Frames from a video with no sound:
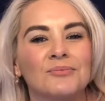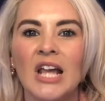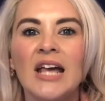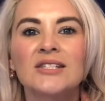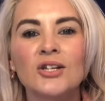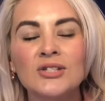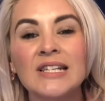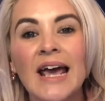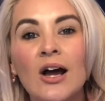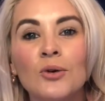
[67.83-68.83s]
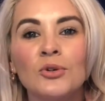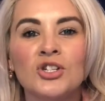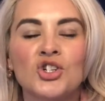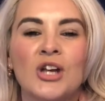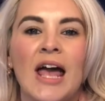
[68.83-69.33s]
So today I
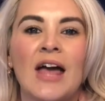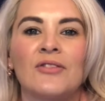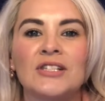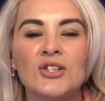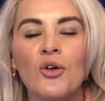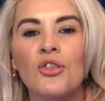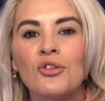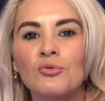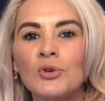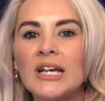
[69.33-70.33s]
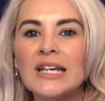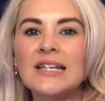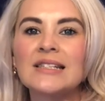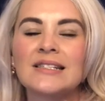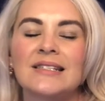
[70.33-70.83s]
want to share this
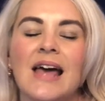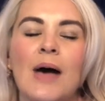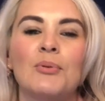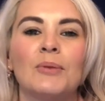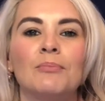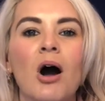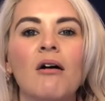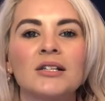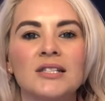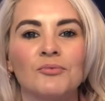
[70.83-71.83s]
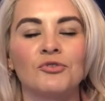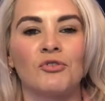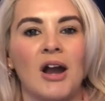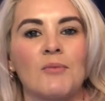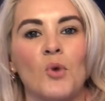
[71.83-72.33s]
3-step marketing
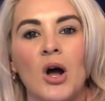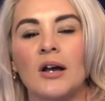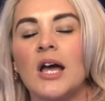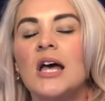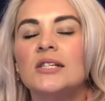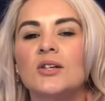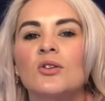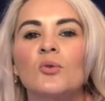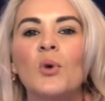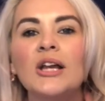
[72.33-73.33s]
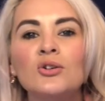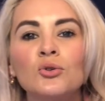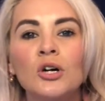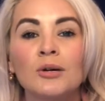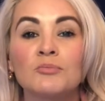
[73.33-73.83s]
framework so that when you
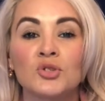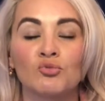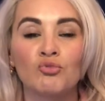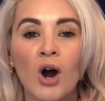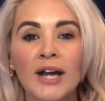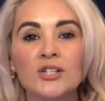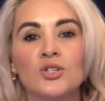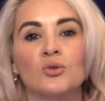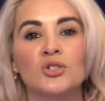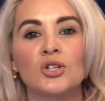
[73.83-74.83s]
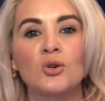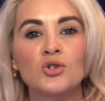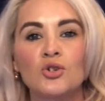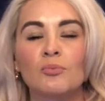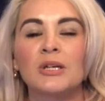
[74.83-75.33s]
come to write your
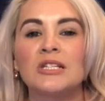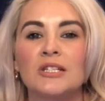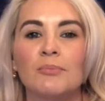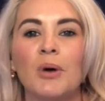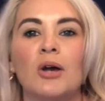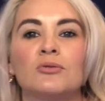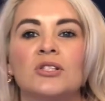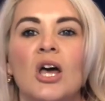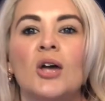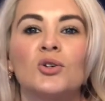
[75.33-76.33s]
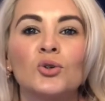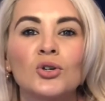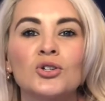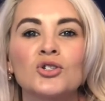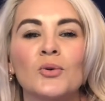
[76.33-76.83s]
social media posts, you
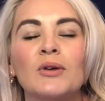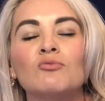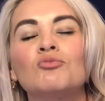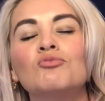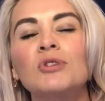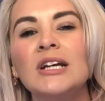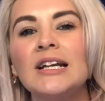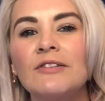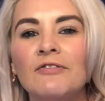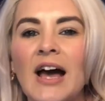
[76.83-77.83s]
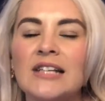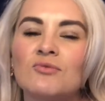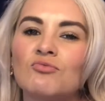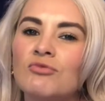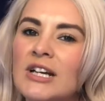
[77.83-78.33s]
can do it really
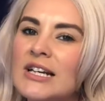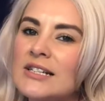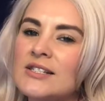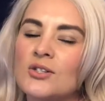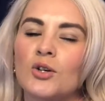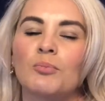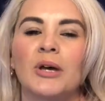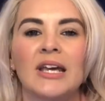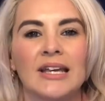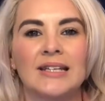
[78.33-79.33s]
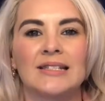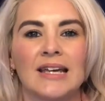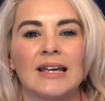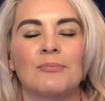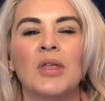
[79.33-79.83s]
fast, really super
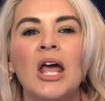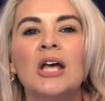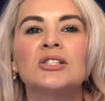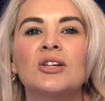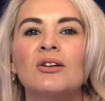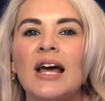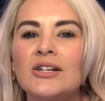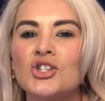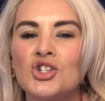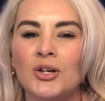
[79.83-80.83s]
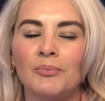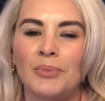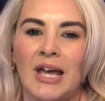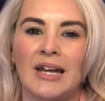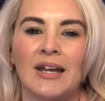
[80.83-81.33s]
easy. So let's
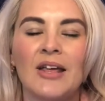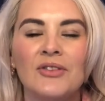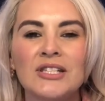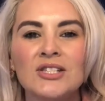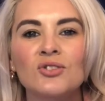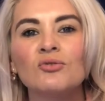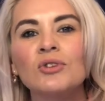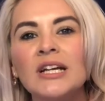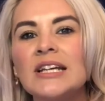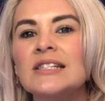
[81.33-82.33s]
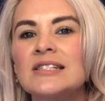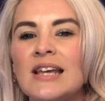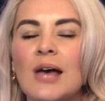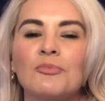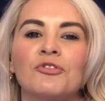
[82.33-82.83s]
jump in. This
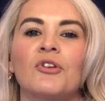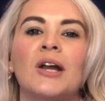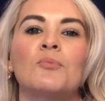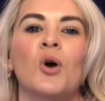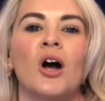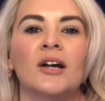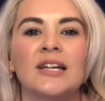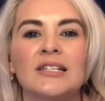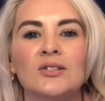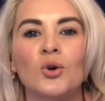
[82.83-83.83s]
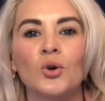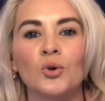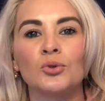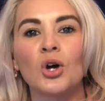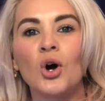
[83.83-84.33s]
3-step framework is
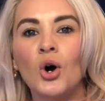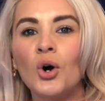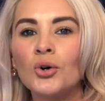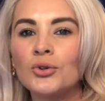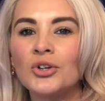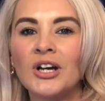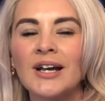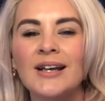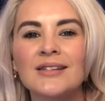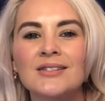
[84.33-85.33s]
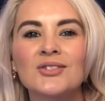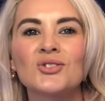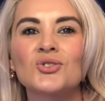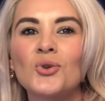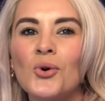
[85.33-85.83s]
called Hook,
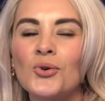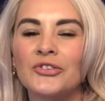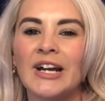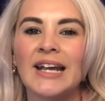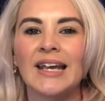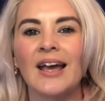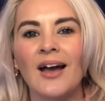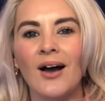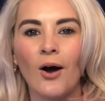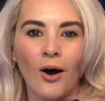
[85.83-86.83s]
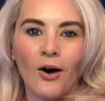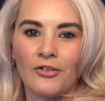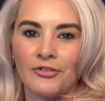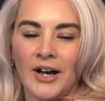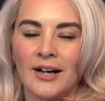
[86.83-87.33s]
Story,
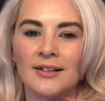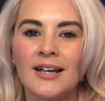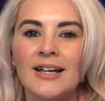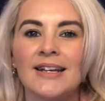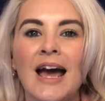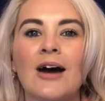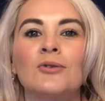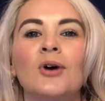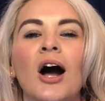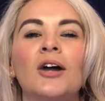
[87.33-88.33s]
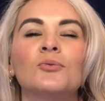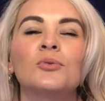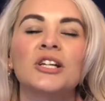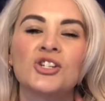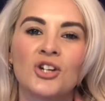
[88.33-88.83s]
Offer. Now, I
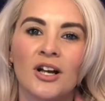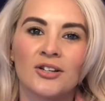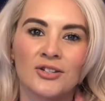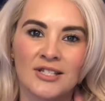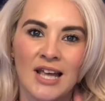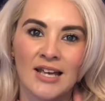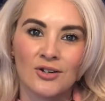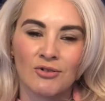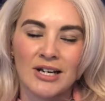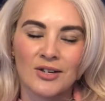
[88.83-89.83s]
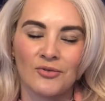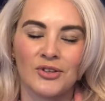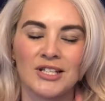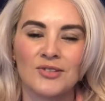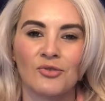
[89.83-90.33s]
wish I could take credit for
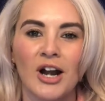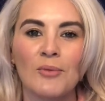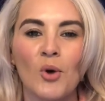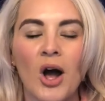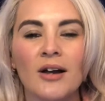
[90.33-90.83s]
this framework,